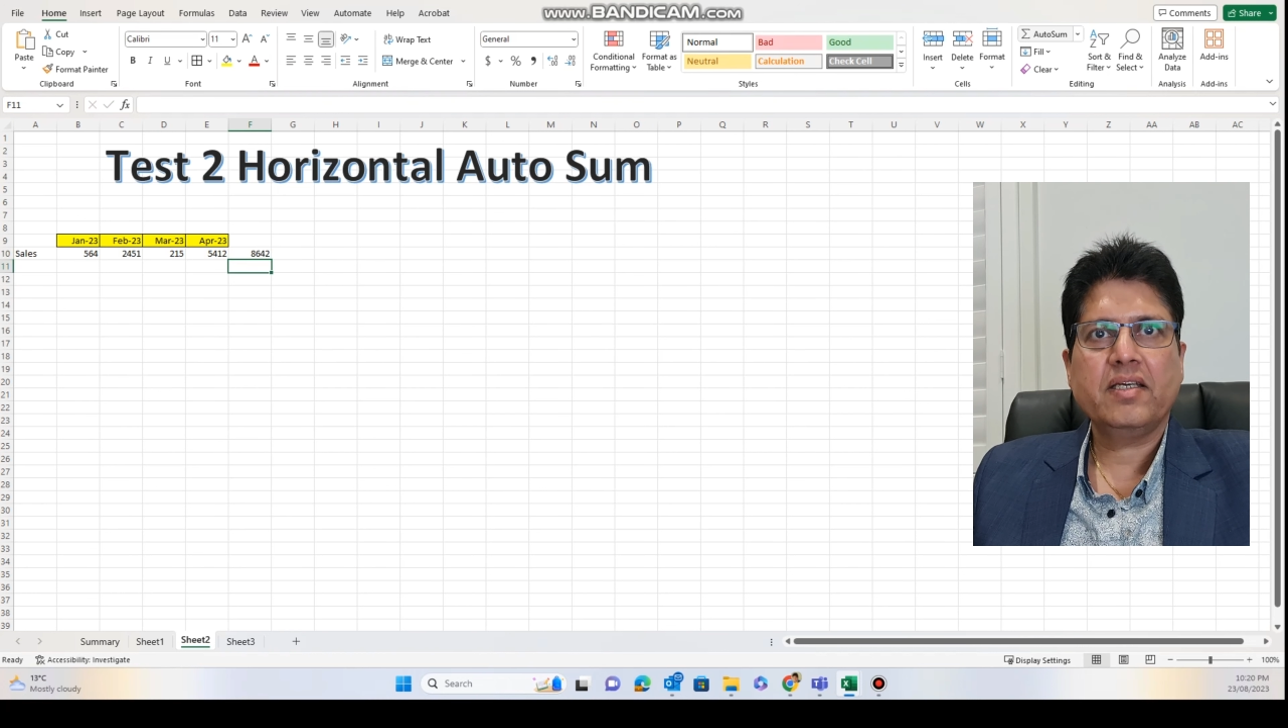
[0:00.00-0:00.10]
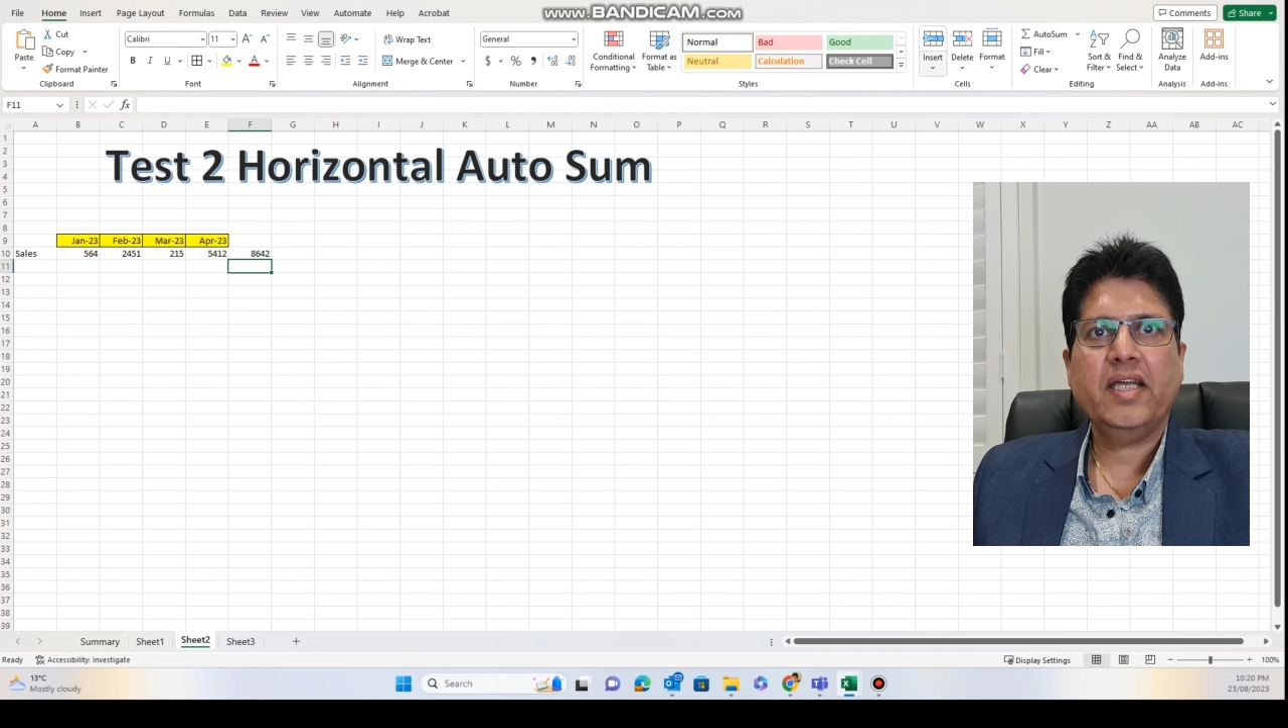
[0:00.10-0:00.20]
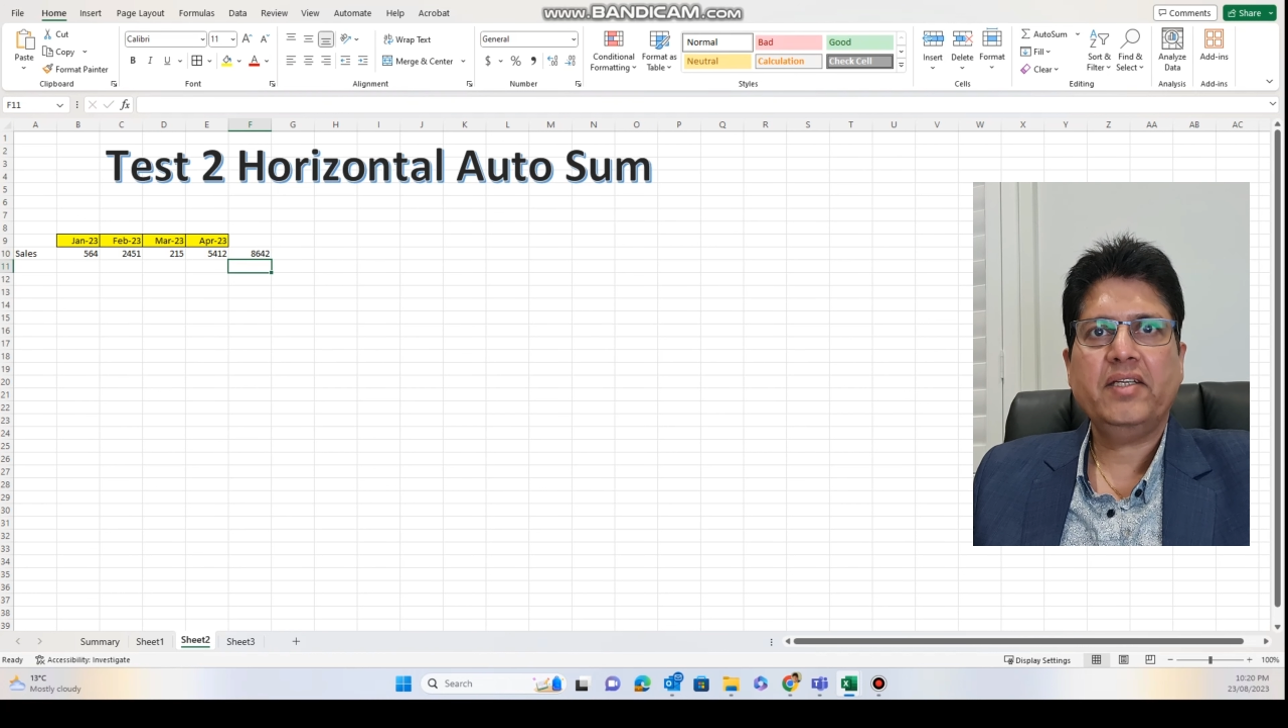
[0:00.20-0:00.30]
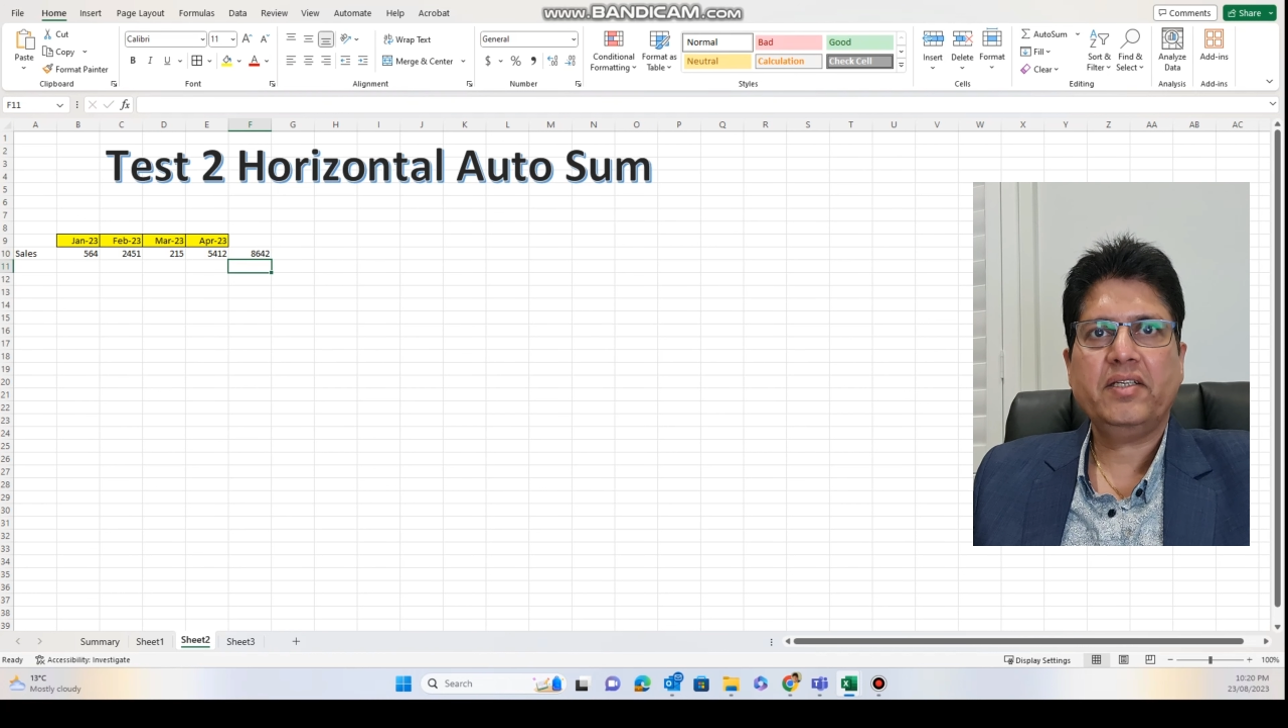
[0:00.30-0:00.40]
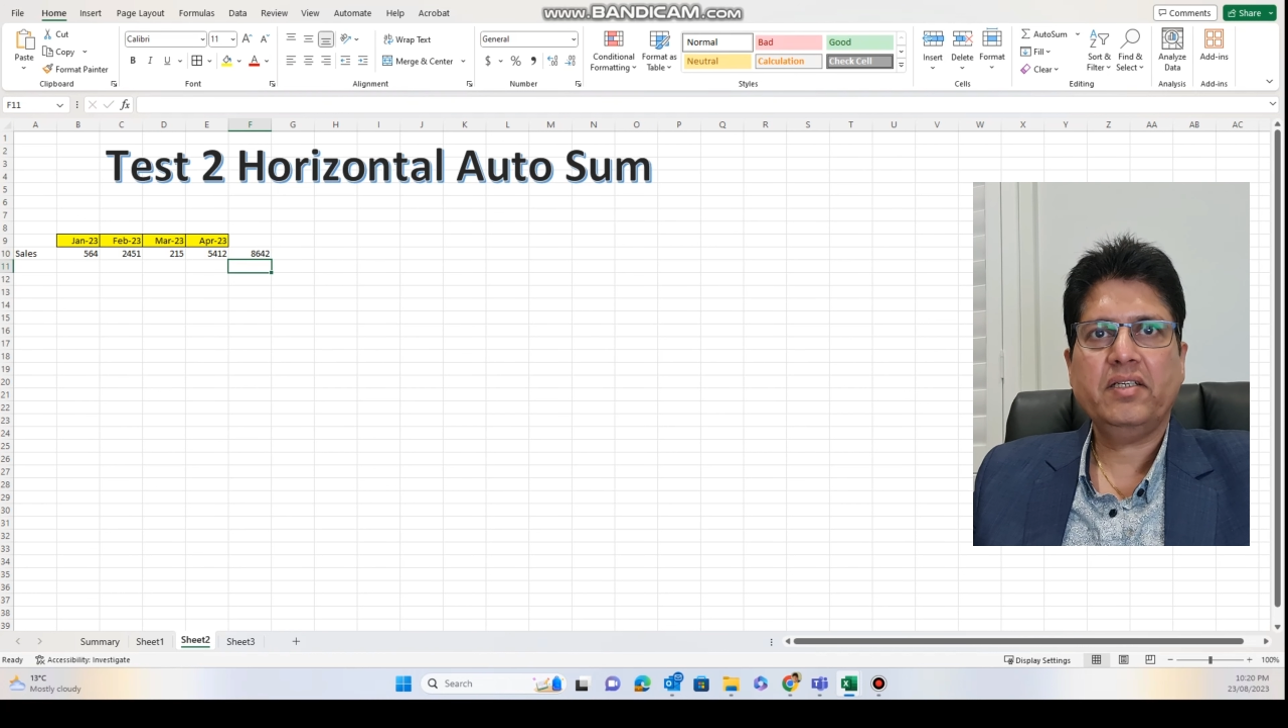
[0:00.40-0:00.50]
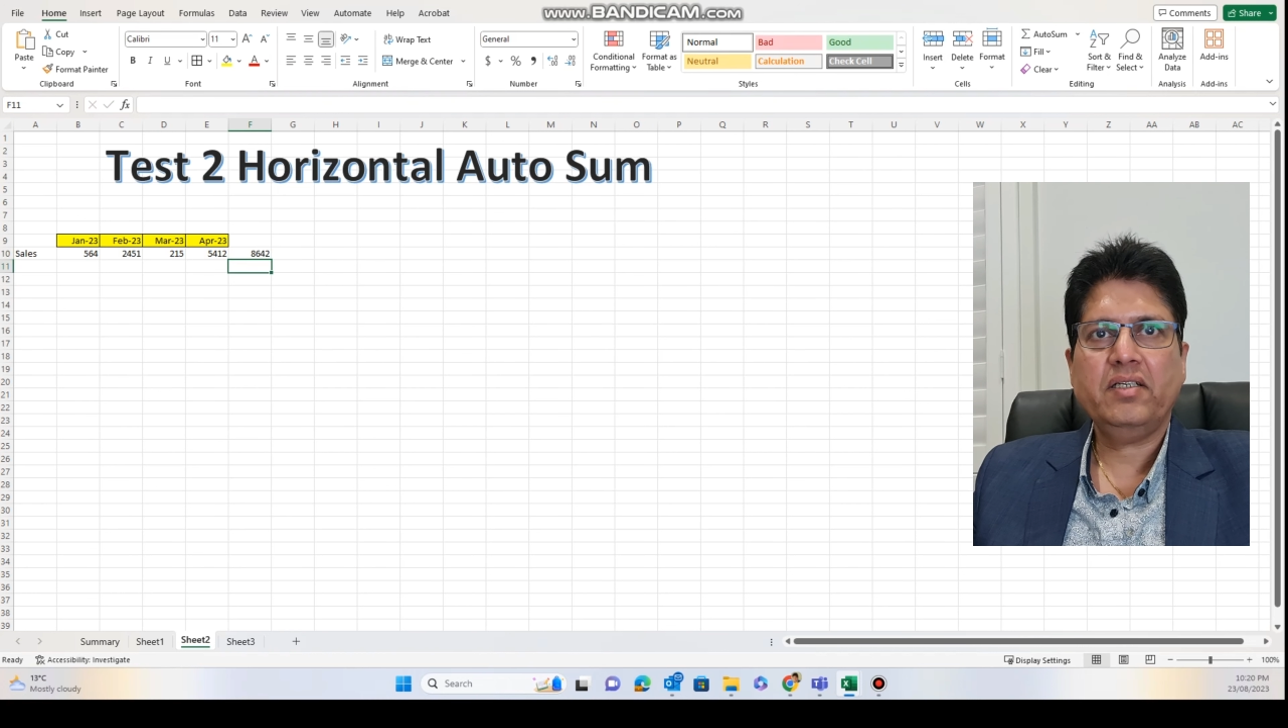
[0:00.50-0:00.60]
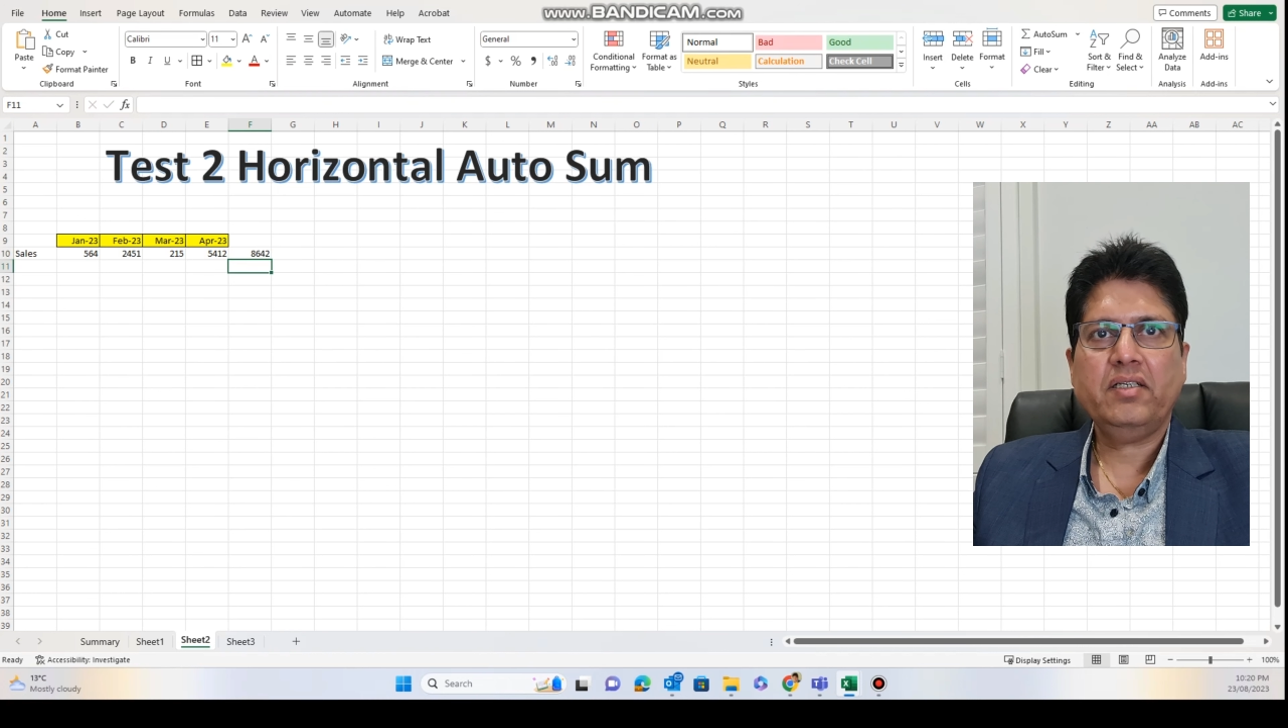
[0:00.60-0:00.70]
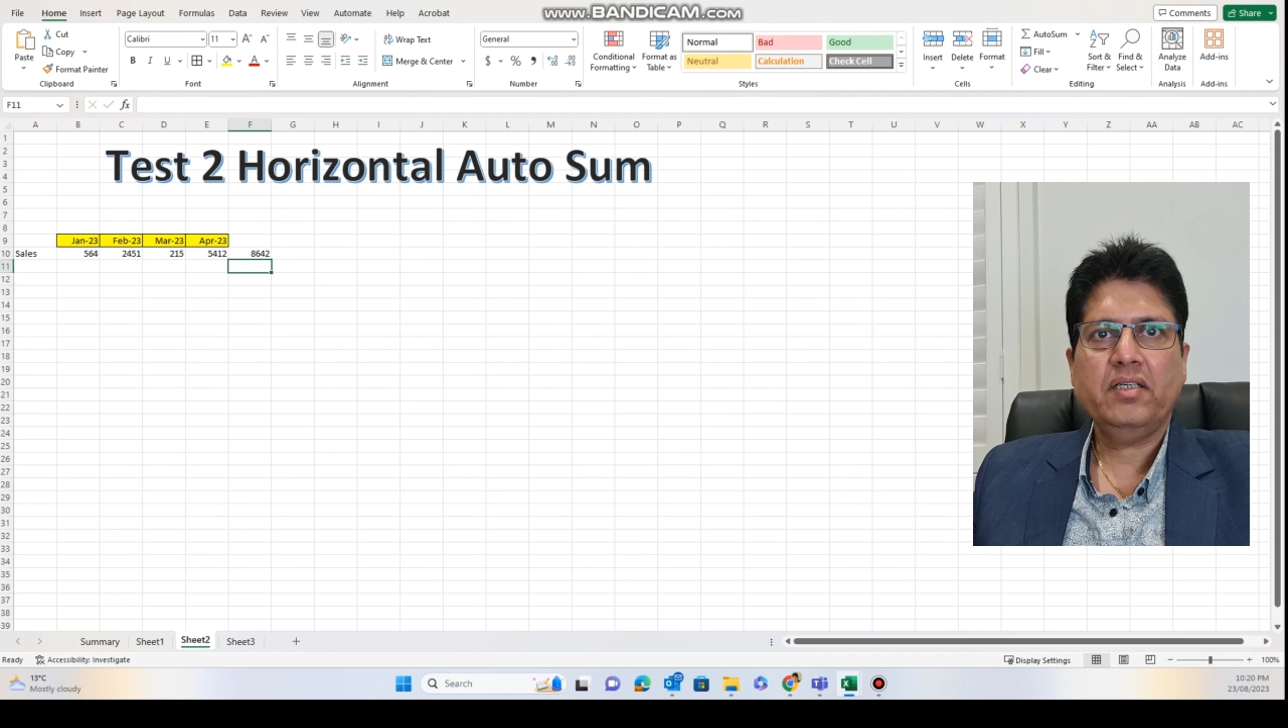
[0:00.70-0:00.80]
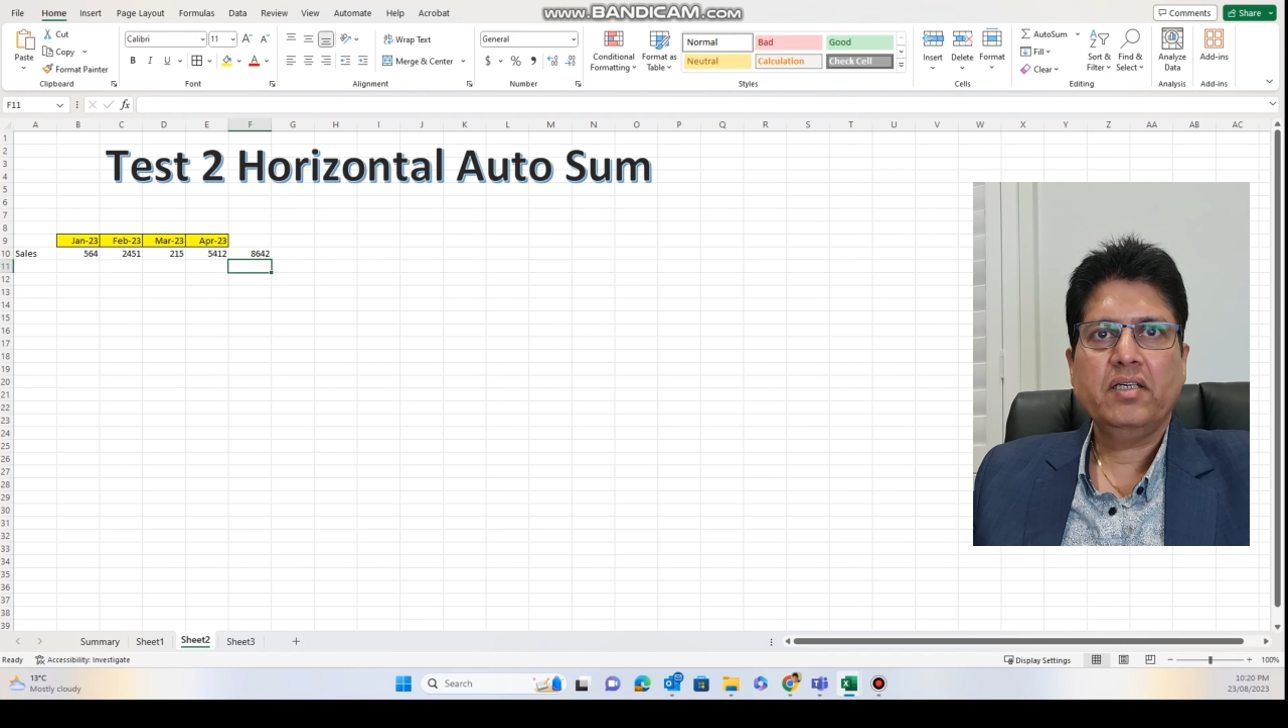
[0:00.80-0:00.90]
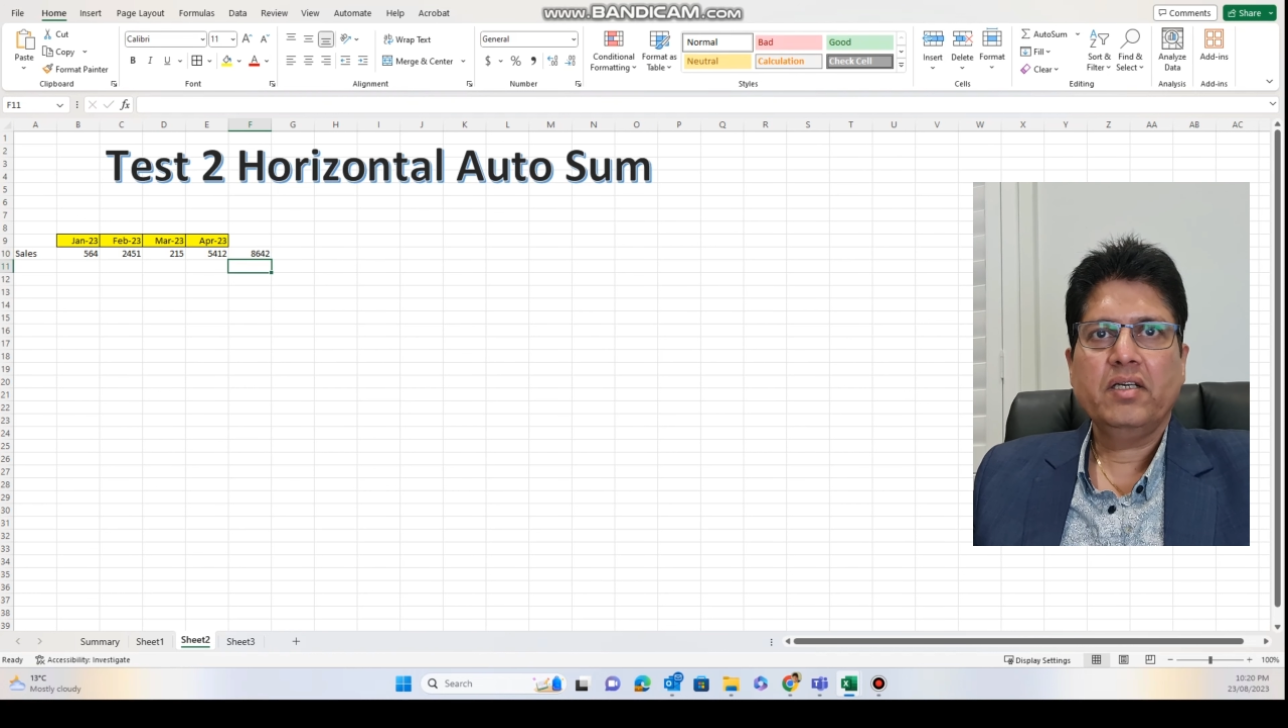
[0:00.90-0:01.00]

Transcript: enter